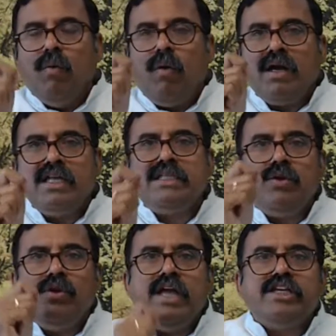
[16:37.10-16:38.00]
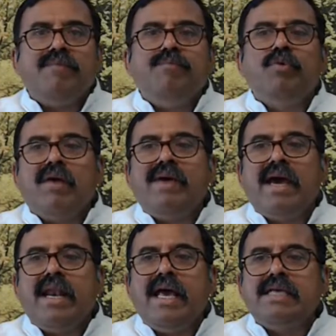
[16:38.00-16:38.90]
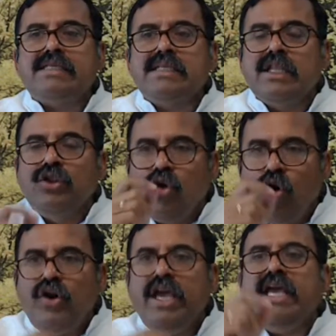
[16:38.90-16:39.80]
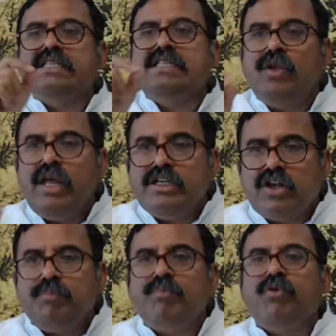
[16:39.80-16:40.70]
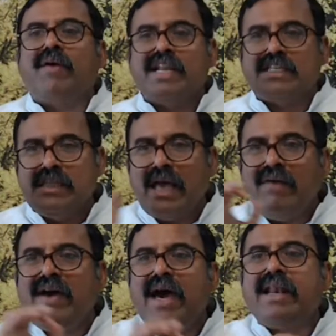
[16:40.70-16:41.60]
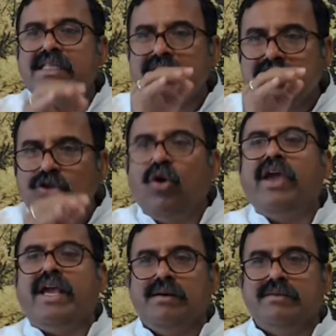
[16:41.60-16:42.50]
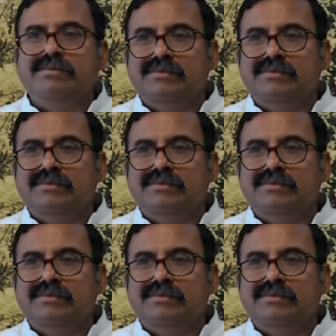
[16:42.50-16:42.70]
What is the nature of pure awareness? The knowing is the nature of pure awareness. The awareness is knowing.